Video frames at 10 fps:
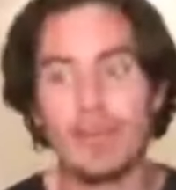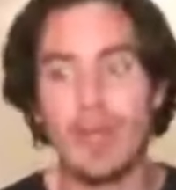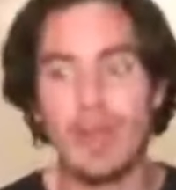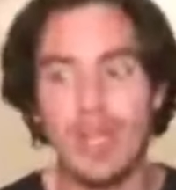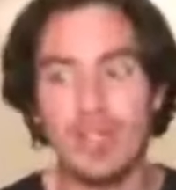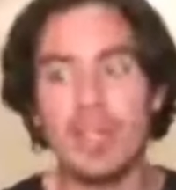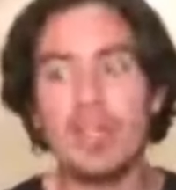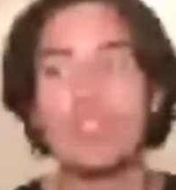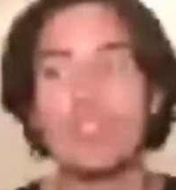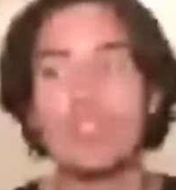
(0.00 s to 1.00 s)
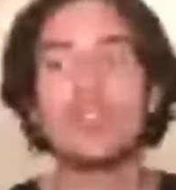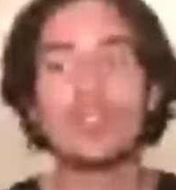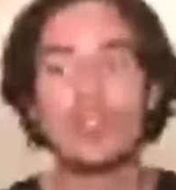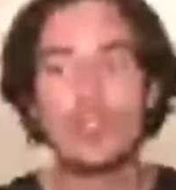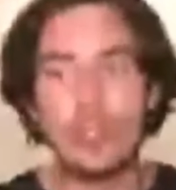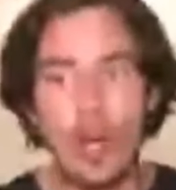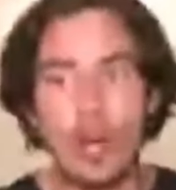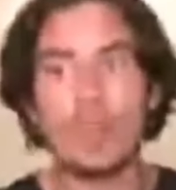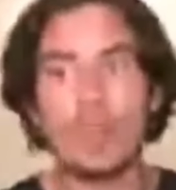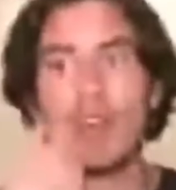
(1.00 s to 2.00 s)
within to
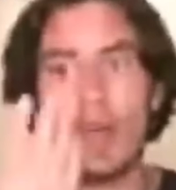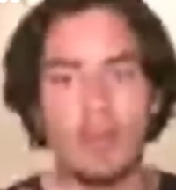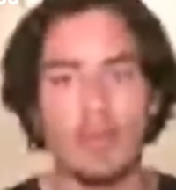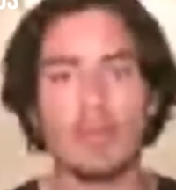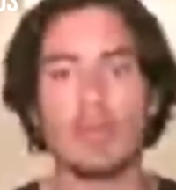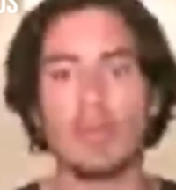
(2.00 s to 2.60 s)
overcome